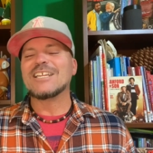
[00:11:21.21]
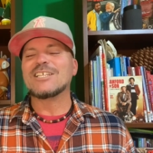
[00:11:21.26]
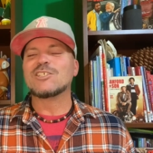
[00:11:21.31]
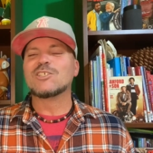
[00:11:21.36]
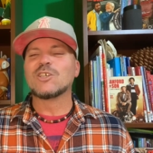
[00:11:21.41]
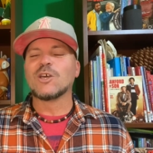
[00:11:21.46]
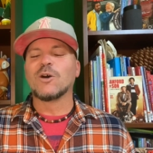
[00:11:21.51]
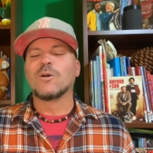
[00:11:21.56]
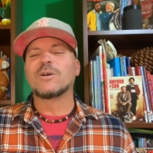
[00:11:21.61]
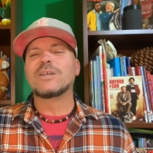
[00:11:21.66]
And
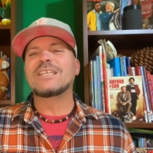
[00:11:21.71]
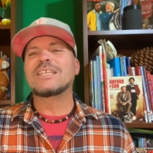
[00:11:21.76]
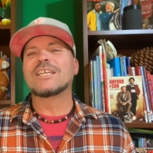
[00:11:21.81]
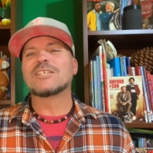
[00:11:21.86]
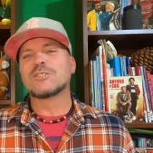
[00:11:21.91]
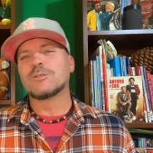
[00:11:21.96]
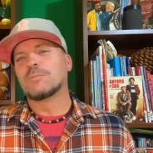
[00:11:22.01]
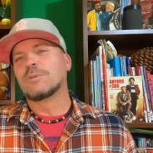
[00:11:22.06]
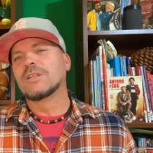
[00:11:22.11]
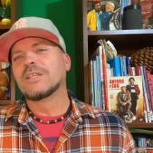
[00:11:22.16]
so he
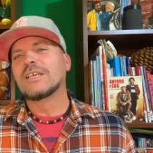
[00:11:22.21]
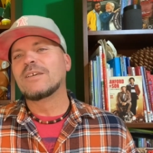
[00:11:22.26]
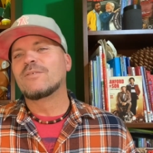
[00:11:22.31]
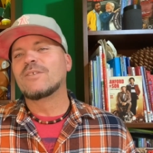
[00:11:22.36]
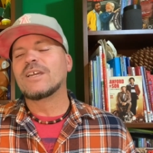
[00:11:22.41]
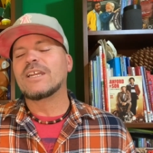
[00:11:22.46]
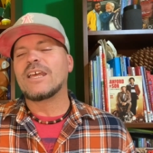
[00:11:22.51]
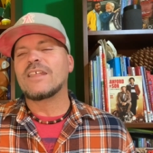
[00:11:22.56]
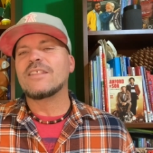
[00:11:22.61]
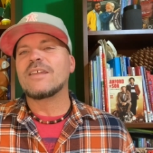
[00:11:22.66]
doesn't believe
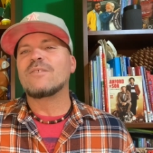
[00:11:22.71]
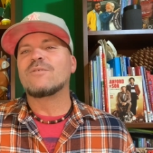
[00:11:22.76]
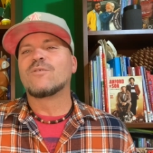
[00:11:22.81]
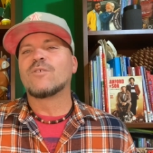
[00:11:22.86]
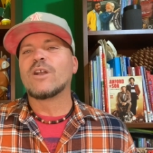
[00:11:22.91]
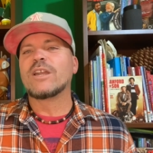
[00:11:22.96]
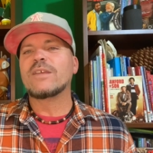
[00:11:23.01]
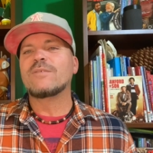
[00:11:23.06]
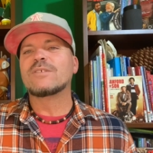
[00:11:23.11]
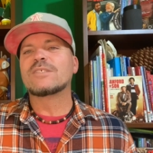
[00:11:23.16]
it. And then
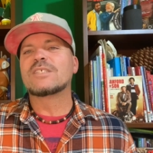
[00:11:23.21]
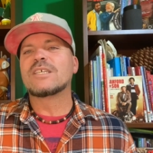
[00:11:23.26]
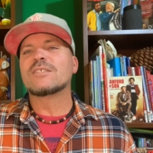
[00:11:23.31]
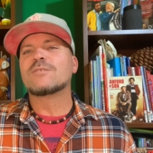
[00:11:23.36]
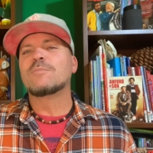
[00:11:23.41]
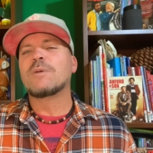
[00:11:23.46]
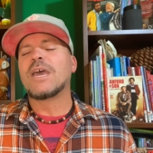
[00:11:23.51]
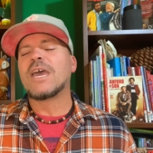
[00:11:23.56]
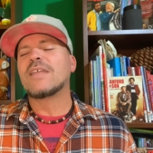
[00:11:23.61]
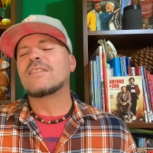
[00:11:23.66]
Fred even says,
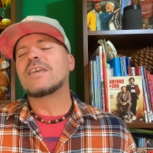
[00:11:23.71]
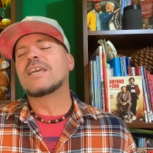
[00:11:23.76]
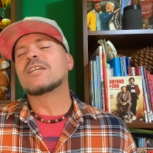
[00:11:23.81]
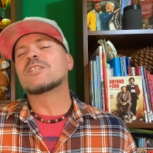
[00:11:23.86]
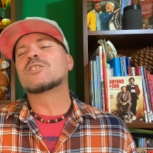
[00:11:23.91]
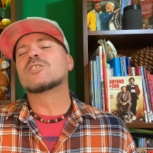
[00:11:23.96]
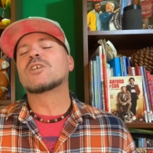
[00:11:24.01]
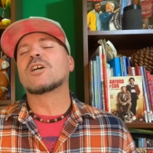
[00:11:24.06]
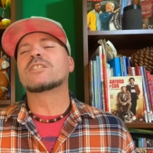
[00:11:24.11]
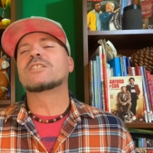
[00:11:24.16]
man, they could
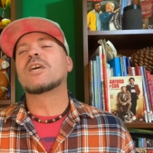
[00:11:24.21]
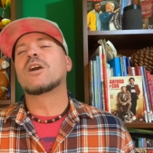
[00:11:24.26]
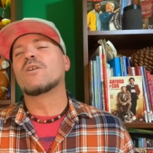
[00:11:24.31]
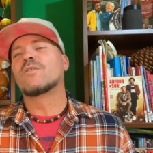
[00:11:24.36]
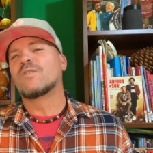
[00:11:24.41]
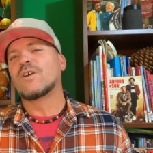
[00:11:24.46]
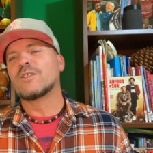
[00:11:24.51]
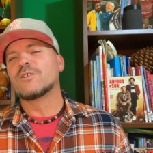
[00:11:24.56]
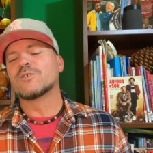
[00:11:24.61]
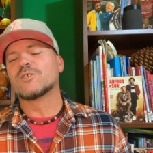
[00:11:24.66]
have stuck tail
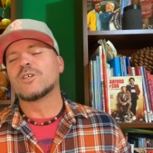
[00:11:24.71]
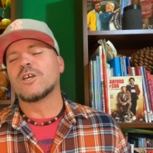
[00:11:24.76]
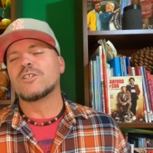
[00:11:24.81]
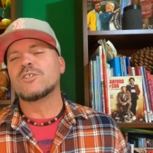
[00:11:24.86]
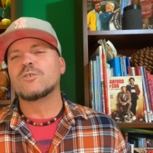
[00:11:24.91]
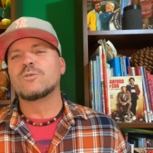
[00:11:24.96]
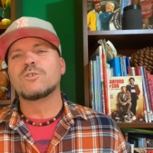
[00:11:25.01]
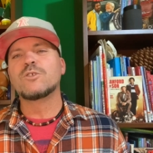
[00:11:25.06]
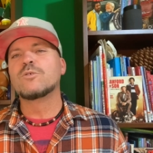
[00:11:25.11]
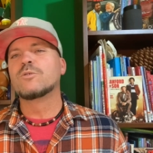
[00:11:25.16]
feathers on
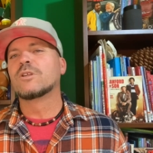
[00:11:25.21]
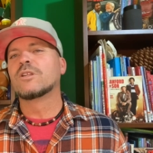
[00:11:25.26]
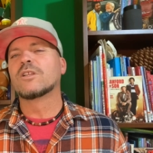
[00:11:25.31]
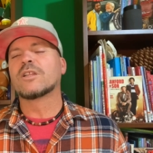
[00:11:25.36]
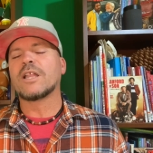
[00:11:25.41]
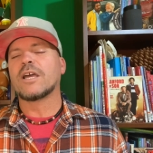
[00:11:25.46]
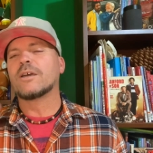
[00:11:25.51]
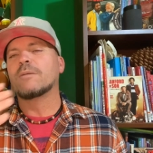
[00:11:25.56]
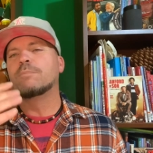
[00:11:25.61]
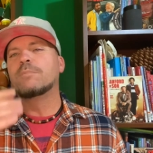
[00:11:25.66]
you and you would have
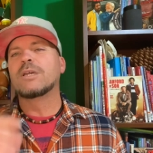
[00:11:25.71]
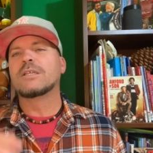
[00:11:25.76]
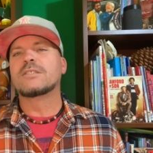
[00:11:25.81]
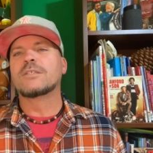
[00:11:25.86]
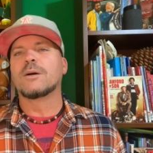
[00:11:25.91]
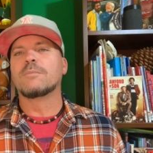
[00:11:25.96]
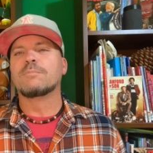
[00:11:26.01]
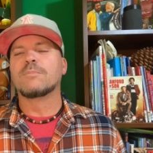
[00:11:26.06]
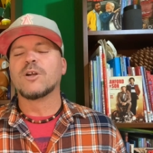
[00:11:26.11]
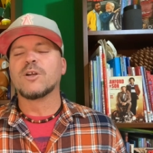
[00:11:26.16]
looked like a big
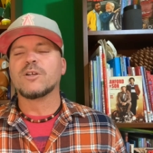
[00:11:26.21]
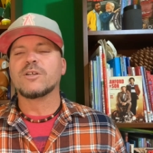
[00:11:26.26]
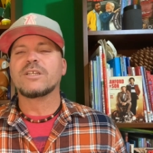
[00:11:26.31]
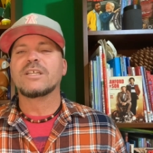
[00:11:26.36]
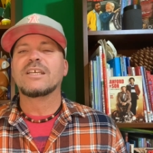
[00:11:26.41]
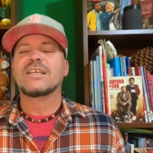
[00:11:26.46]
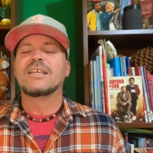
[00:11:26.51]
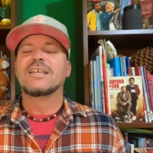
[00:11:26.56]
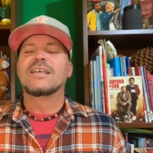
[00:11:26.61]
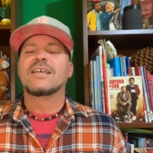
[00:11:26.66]
dumb bird.
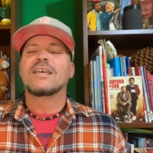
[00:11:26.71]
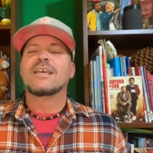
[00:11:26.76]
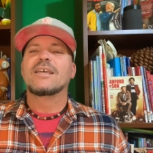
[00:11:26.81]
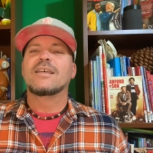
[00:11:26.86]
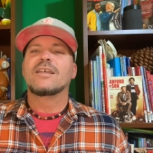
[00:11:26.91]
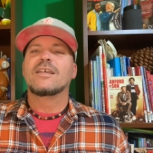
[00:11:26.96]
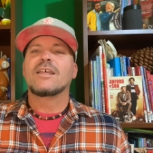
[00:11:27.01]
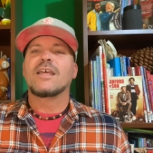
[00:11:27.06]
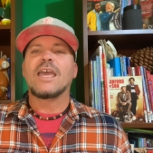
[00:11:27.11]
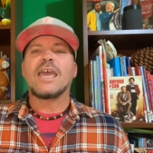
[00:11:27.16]

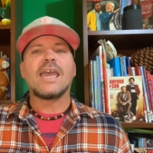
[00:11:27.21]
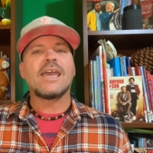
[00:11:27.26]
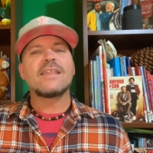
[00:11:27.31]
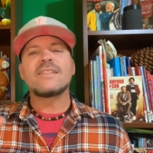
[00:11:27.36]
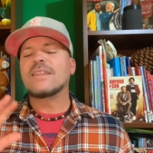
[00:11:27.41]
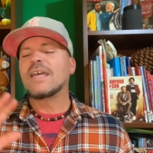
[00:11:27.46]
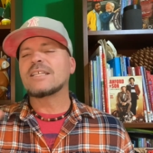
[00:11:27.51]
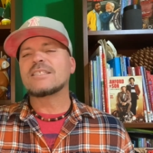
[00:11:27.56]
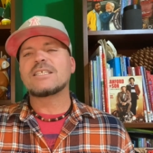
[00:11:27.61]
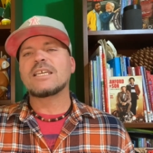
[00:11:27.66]
And
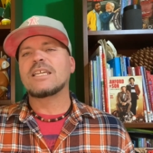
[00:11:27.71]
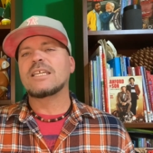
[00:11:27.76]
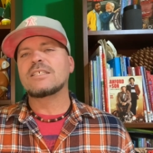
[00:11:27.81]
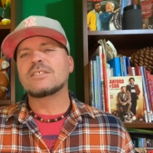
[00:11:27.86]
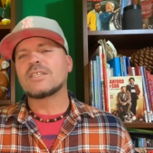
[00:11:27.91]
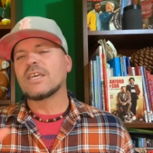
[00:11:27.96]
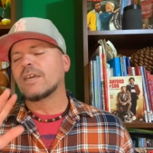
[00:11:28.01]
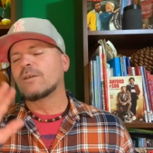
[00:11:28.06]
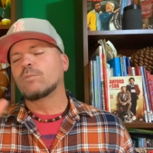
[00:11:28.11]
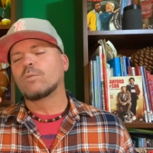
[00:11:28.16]
that's it.
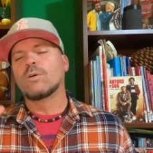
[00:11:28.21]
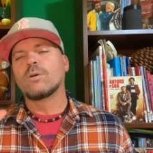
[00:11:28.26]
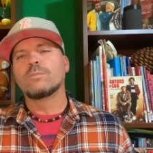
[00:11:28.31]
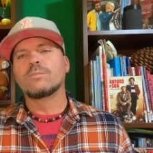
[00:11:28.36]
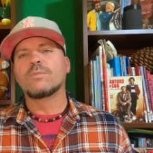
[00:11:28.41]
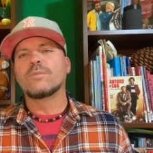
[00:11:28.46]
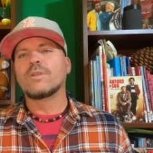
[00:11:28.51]
He's like, well,